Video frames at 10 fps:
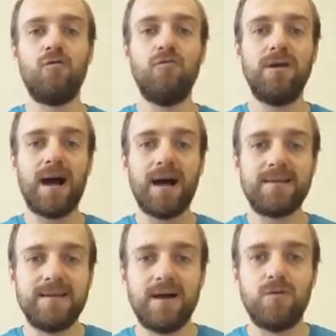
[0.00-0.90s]

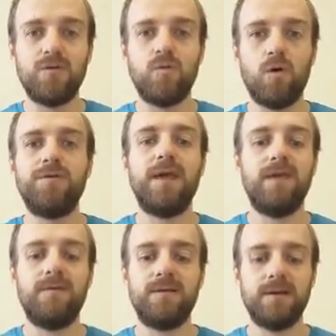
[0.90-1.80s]
reacting out to what
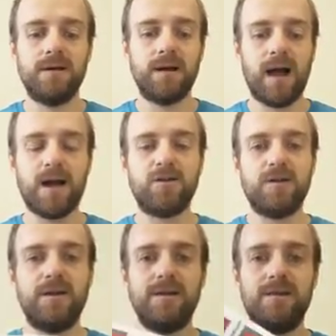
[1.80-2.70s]
David
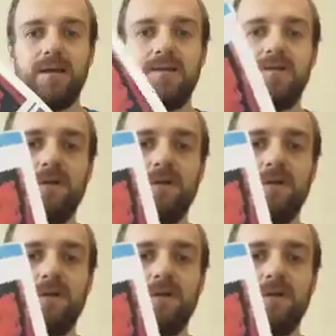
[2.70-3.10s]
actually did.